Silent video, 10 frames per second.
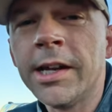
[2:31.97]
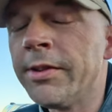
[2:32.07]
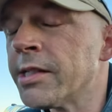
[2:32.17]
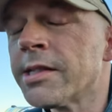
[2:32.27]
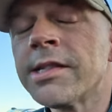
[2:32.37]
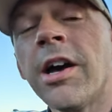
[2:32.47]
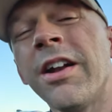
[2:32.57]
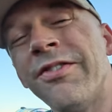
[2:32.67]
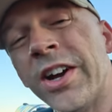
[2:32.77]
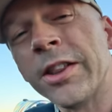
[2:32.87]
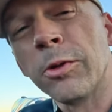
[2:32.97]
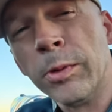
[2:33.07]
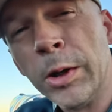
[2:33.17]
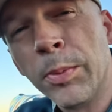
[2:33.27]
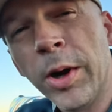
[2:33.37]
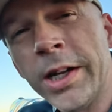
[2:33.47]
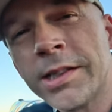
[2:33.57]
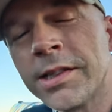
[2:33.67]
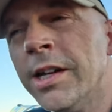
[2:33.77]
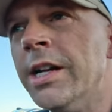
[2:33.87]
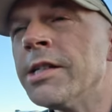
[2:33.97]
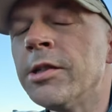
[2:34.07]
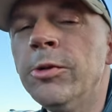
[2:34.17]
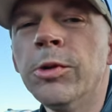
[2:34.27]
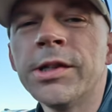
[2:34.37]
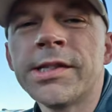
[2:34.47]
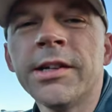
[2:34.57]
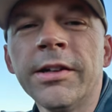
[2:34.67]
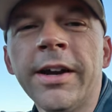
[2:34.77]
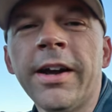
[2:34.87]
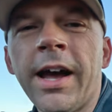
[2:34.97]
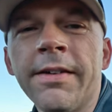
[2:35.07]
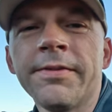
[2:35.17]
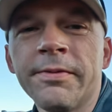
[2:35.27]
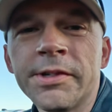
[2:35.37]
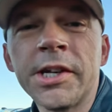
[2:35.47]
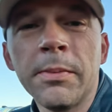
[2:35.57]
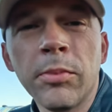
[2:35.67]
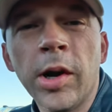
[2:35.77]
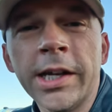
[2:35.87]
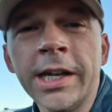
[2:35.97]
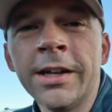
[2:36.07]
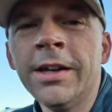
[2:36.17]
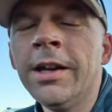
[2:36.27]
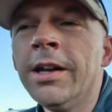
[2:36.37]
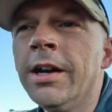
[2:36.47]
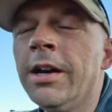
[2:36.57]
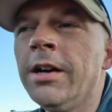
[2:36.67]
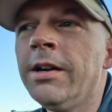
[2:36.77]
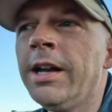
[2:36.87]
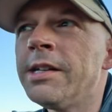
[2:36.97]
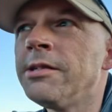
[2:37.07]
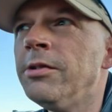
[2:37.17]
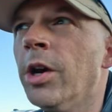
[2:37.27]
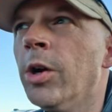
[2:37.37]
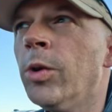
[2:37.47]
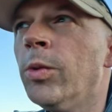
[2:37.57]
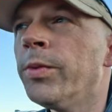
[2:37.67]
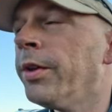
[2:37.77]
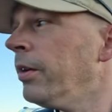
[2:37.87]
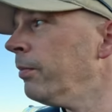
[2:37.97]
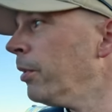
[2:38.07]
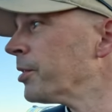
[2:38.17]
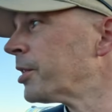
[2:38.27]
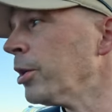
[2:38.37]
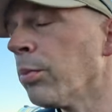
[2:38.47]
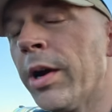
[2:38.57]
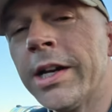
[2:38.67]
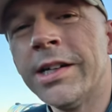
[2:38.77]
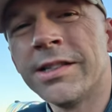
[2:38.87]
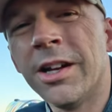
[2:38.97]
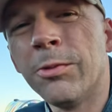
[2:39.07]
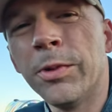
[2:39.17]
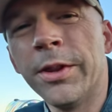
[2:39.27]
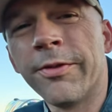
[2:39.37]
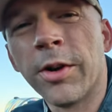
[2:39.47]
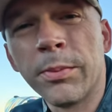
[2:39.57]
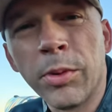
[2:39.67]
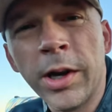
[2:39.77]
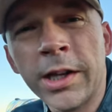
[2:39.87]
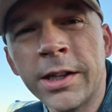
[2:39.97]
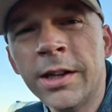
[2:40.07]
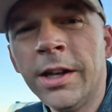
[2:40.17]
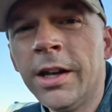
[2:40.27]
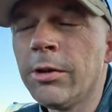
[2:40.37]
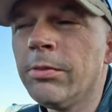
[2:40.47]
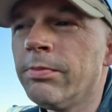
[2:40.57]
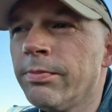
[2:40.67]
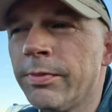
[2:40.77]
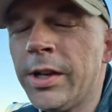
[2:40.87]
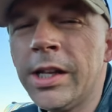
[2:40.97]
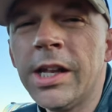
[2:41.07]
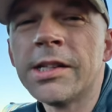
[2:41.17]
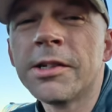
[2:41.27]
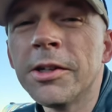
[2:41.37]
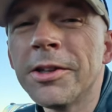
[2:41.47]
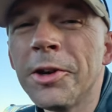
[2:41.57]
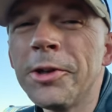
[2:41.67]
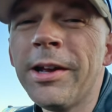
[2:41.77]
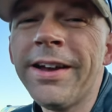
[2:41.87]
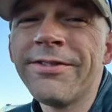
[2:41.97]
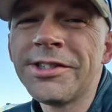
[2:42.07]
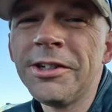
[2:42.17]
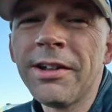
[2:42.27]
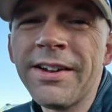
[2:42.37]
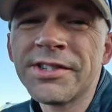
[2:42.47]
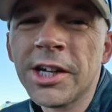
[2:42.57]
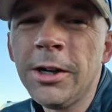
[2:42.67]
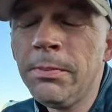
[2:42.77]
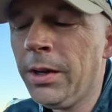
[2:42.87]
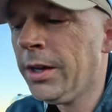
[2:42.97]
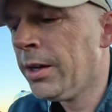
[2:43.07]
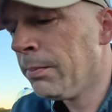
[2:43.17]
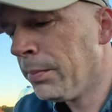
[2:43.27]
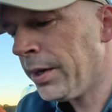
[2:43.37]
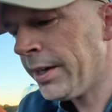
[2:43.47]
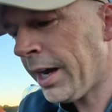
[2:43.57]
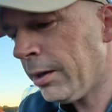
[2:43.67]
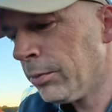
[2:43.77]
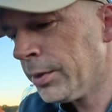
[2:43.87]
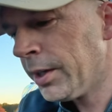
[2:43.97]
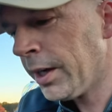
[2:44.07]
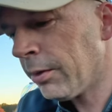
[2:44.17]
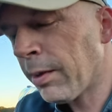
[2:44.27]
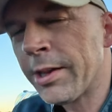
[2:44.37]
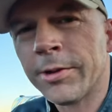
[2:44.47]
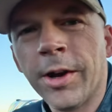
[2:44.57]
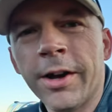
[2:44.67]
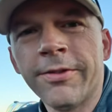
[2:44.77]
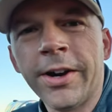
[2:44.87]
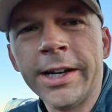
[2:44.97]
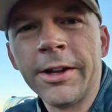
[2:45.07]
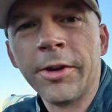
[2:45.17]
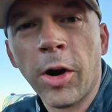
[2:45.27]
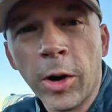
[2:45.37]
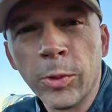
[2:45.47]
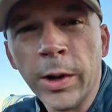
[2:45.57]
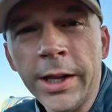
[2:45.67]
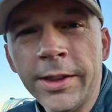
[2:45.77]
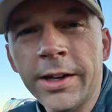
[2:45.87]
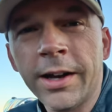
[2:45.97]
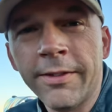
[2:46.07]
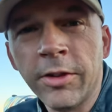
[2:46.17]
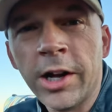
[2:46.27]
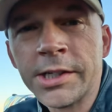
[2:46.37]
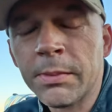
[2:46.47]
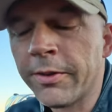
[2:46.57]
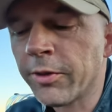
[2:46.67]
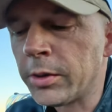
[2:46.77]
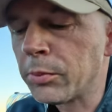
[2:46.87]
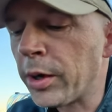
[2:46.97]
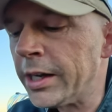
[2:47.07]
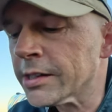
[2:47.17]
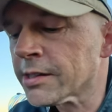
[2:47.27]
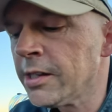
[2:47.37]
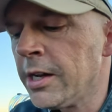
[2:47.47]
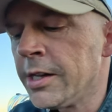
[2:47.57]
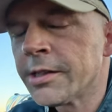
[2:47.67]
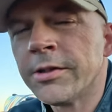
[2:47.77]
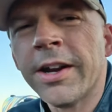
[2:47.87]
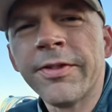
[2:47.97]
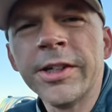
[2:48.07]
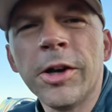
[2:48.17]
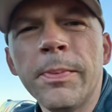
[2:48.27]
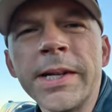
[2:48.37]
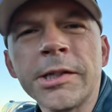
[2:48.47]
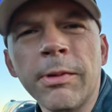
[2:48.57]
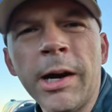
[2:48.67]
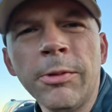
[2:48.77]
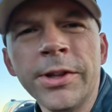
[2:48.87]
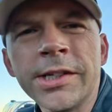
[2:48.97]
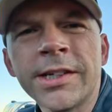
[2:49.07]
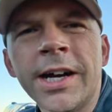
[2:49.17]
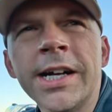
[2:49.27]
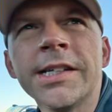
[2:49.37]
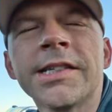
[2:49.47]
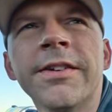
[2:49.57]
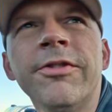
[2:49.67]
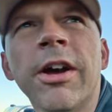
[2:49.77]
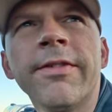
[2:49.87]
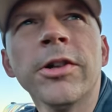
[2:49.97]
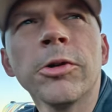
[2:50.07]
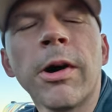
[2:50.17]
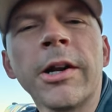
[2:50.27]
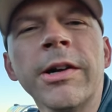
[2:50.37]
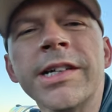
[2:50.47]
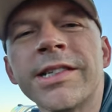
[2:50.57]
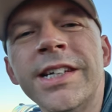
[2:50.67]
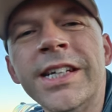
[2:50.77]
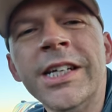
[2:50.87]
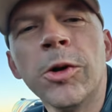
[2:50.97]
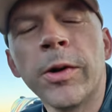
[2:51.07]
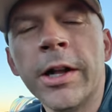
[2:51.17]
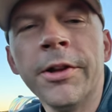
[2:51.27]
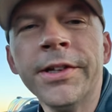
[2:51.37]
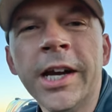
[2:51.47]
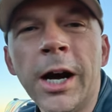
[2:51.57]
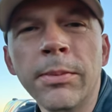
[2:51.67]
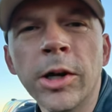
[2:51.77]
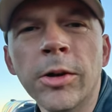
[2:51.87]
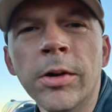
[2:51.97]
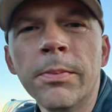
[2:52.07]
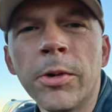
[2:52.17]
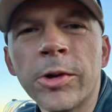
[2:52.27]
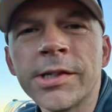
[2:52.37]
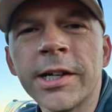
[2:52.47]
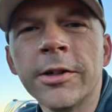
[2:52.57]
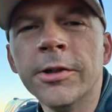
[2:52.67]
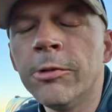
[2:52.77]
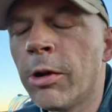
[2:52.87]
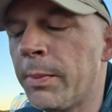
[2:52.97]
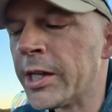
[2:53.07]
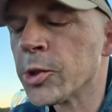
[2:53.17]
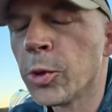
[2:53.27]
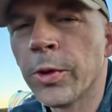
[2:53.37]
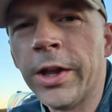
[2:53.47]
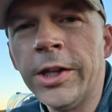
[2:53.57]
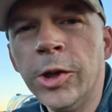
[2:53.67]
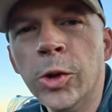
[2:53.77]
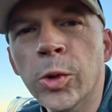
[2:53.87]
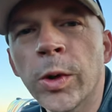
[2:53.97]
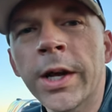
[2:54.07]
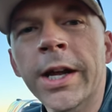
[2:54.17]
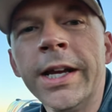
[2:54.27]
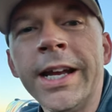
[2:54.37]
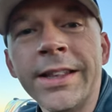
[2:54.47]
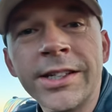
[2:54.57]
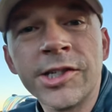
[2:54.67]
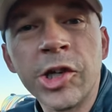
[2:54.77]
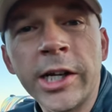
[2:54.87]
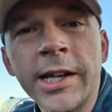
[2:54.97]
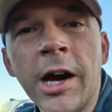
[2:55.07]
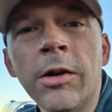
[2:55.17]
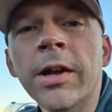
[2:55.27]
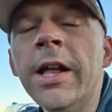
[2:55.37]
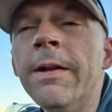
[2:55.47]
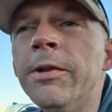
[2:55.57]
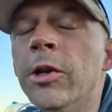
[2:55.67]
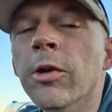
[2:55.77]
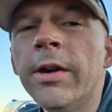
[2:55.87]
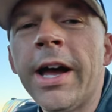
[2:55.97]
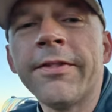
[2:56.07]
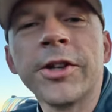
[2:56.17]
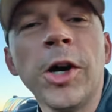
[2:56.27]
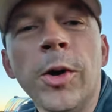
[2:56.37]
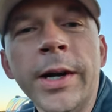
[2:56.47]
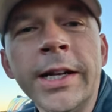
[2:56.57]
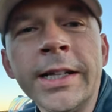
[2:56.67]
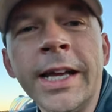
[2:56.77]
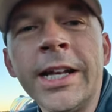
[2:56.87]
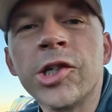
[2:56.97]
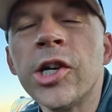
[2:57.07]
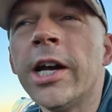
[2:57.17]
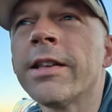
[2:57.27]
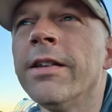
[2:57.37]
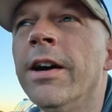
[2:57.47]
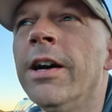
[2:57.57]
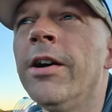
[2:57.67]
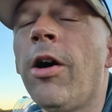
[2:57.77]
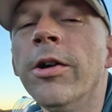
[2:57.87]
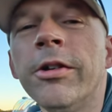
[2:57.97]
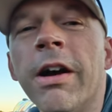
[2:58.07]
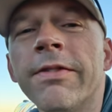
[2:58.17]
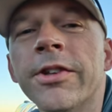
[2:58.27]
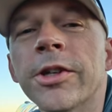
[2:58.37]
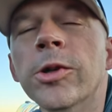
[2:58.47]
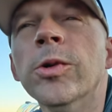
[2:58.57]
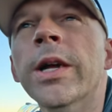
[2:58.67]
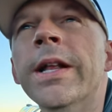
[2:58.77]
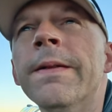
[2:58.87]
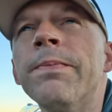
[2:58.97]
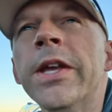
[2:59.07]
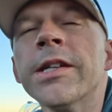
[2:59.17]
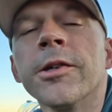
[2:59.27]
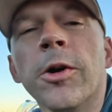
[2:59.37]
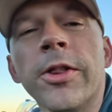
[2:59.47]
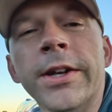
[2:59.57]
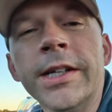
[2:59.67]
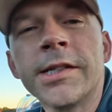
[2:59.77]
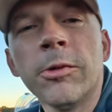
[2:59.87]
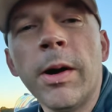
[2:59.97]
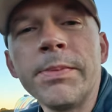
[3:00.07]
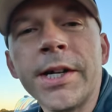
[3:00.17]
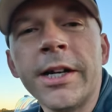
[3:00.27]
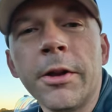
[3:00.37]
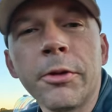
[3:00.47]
Now this does not affect the rear brakes, so you would still have some braking. As you know, the most of your braking is done with the front brake, so it's good to know you'll have some, but I would rather not find out the hard way that I've lost my front brakes. So definitely don't mess around with this, guys. If you have a Low Rider ST or an El Diablo motorcycle, you want to make sure that you get this checked out. You don't have to go in and get it checked. All you have to do is go to the NHTSA website.